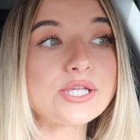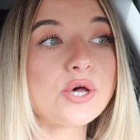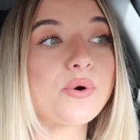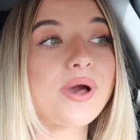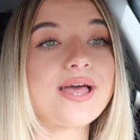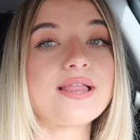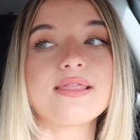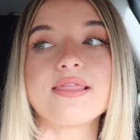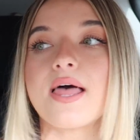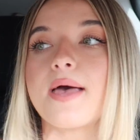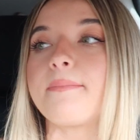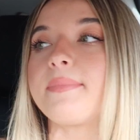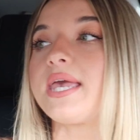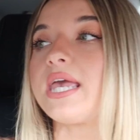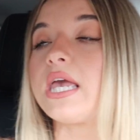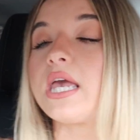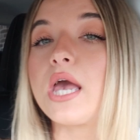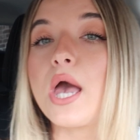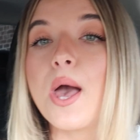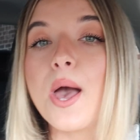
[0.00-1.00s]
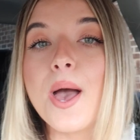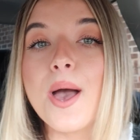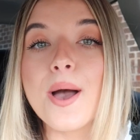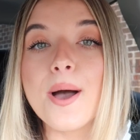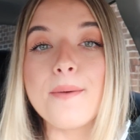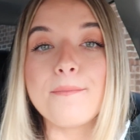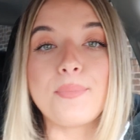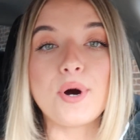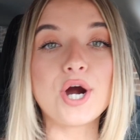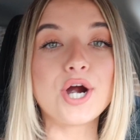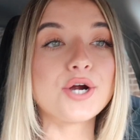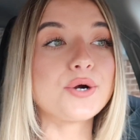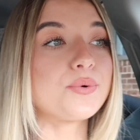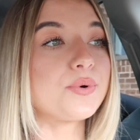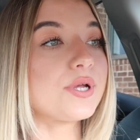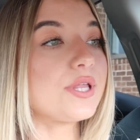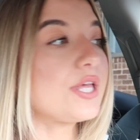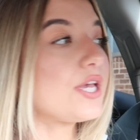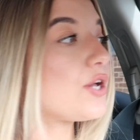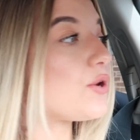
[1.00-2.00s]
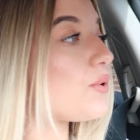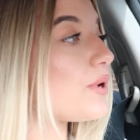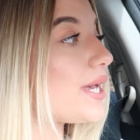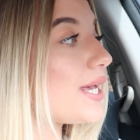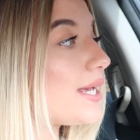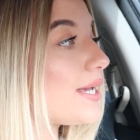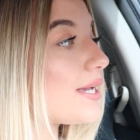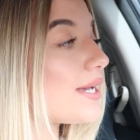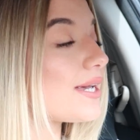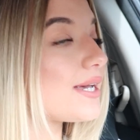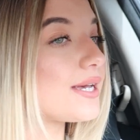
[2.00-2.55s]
Okay, let me park really quick.